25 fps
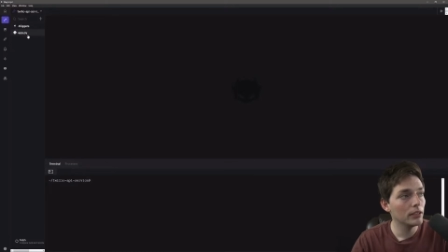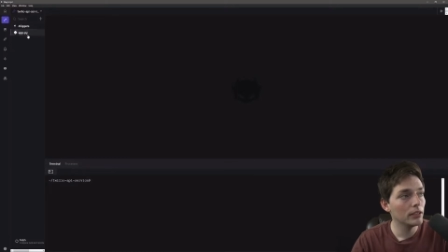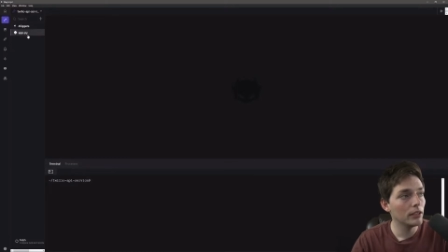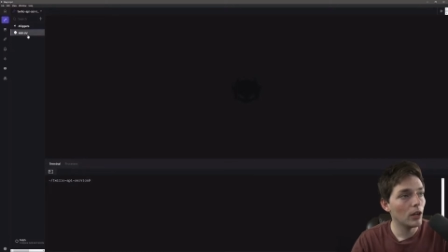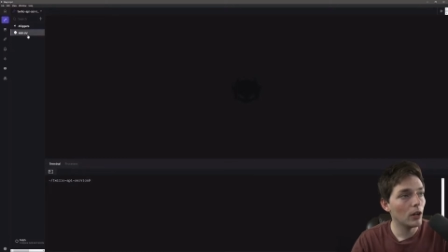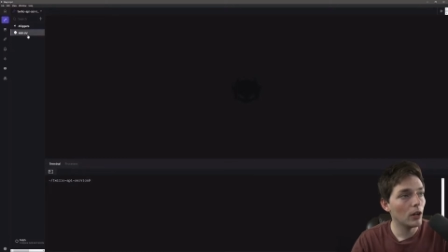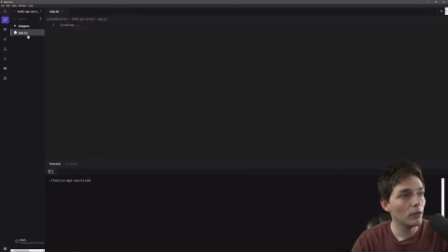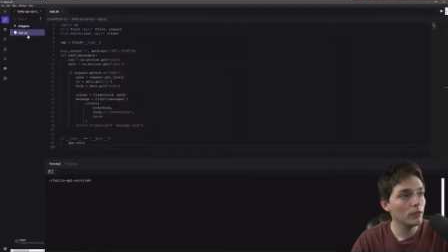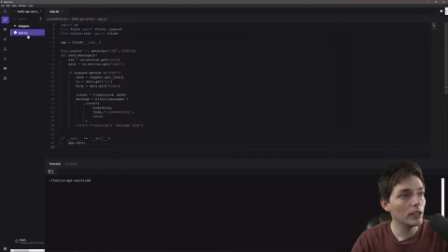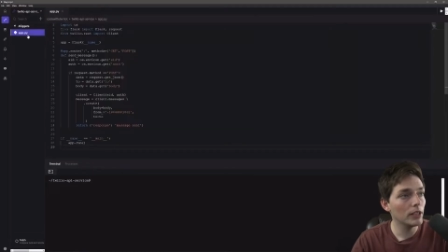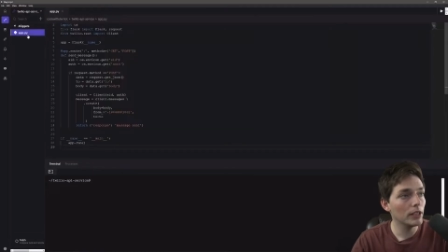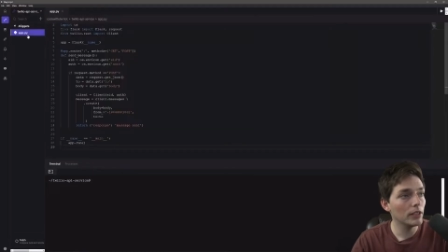
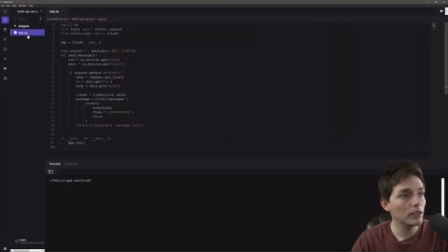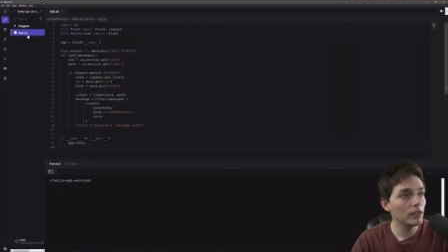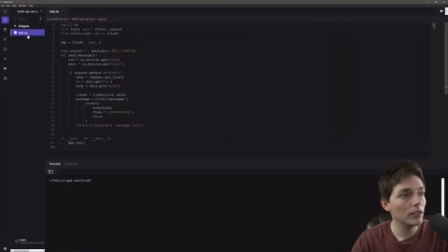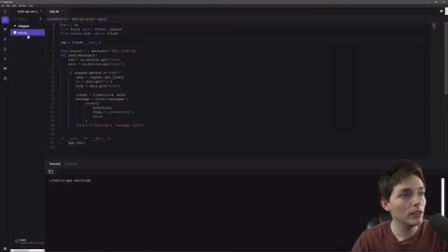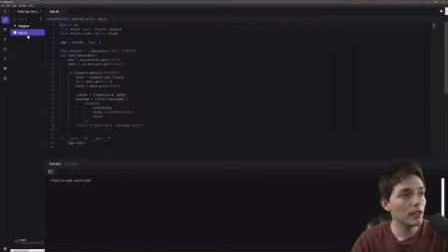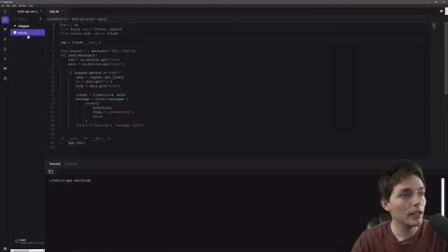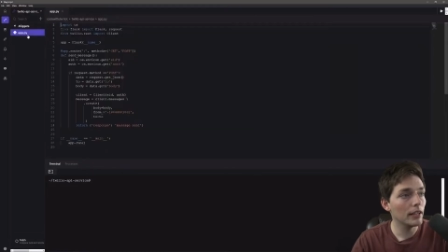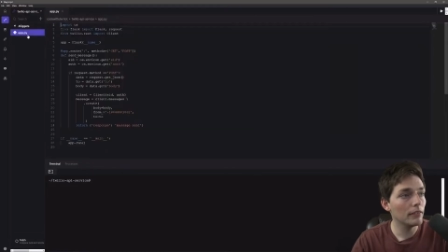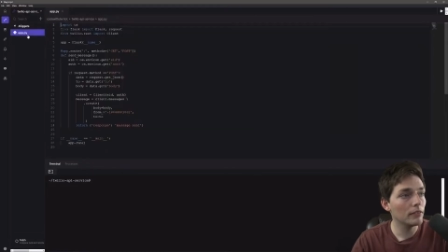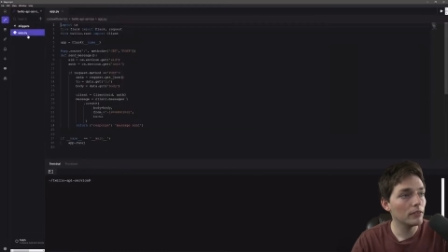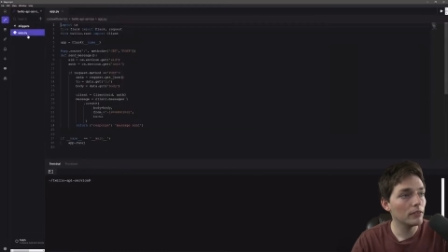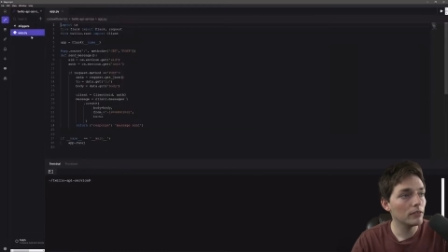over here on the
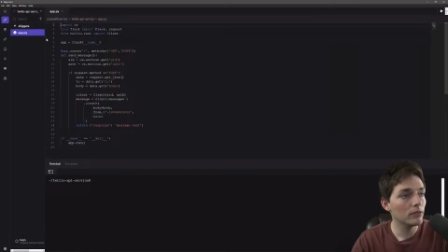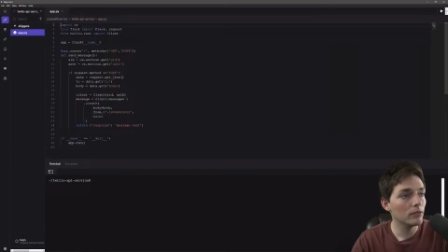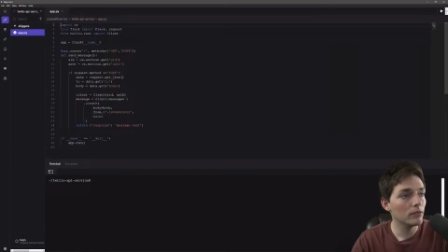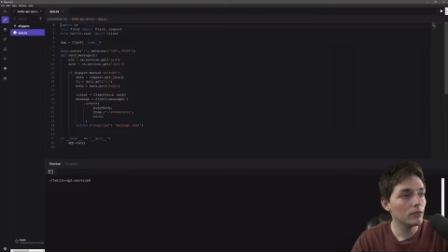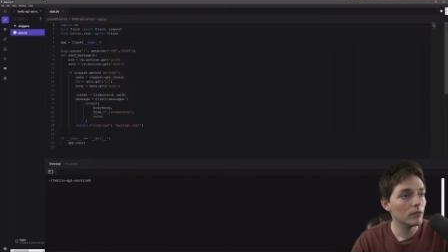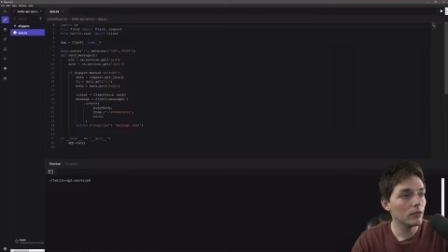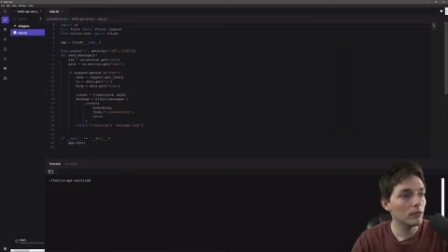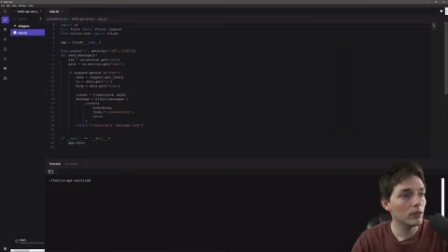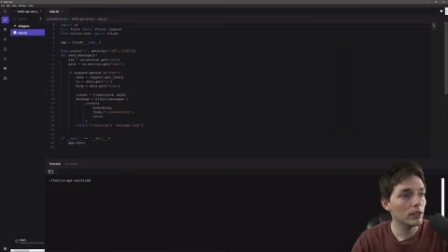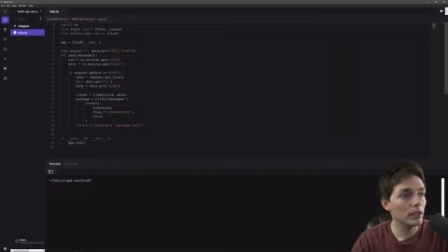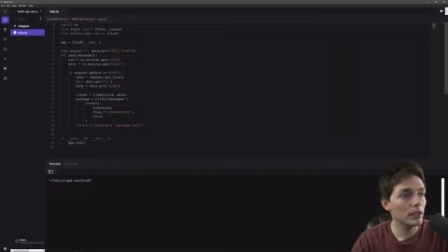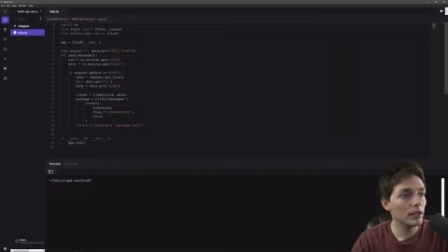left
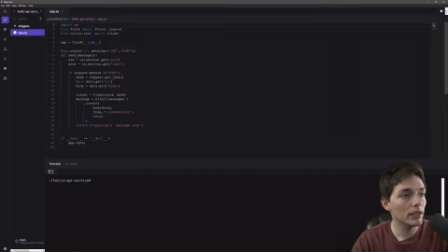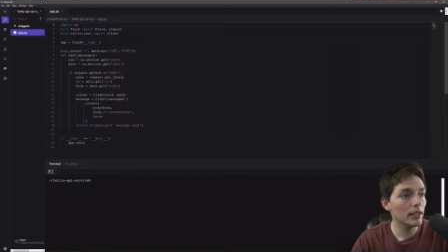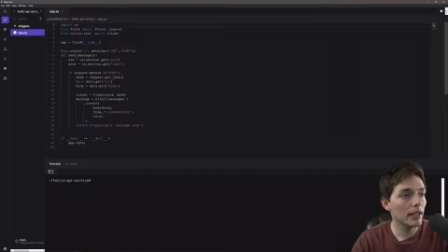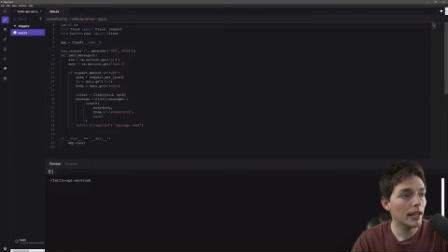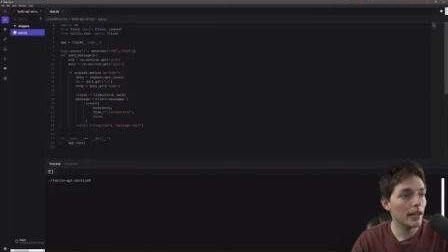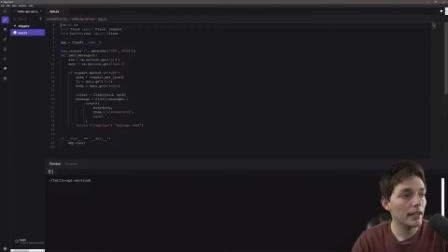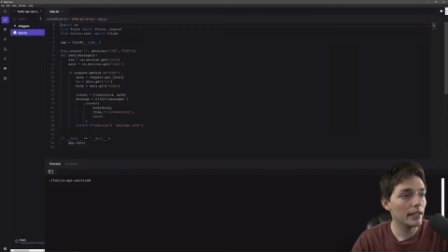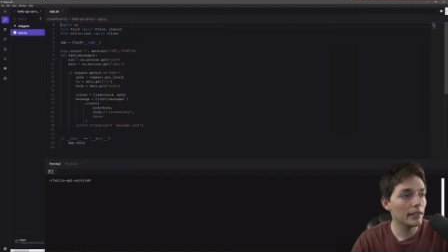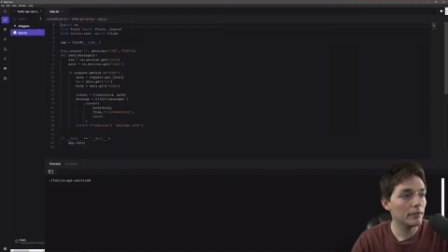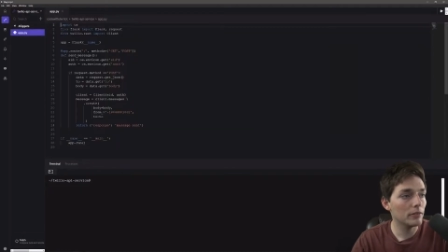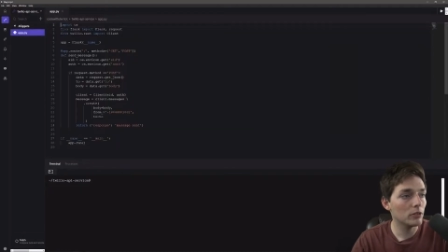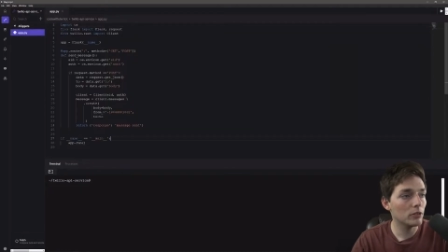with
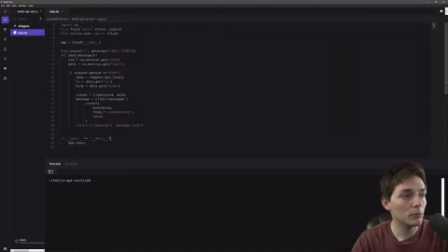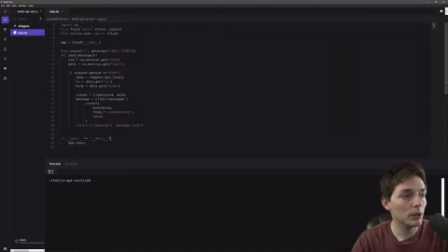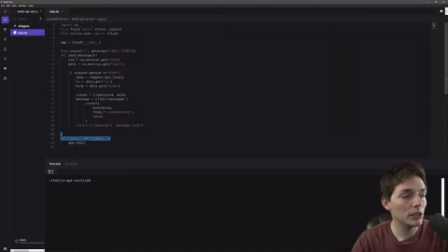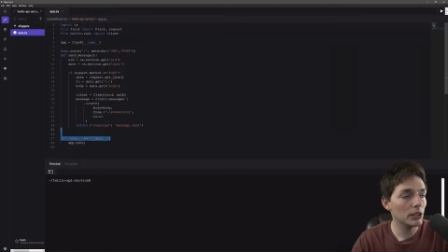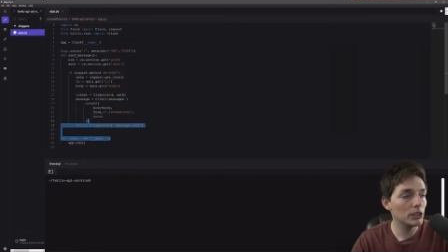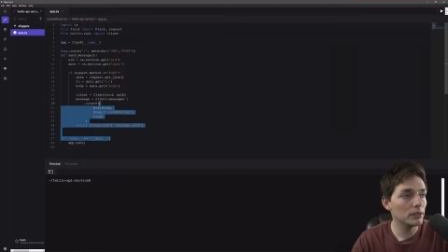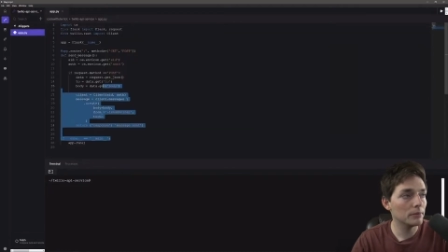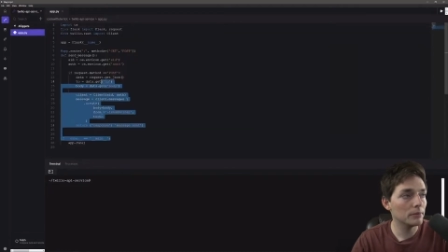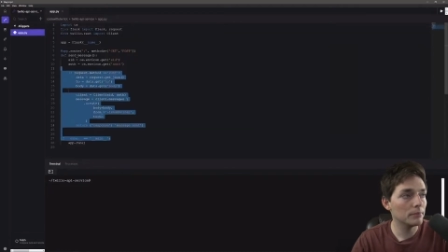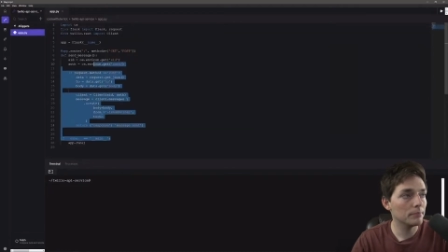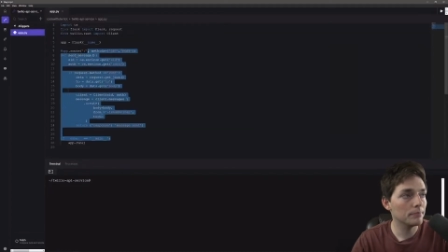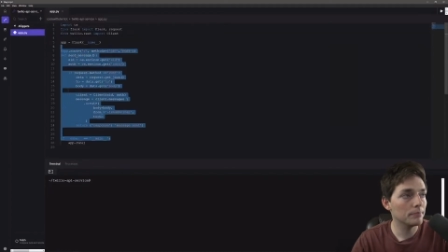that
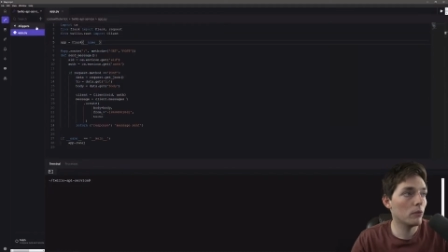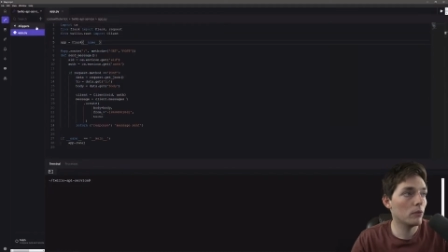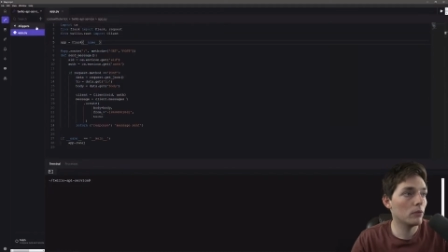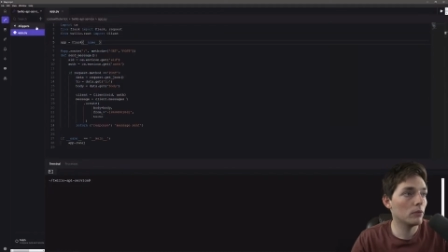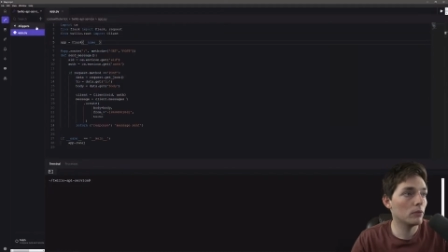information.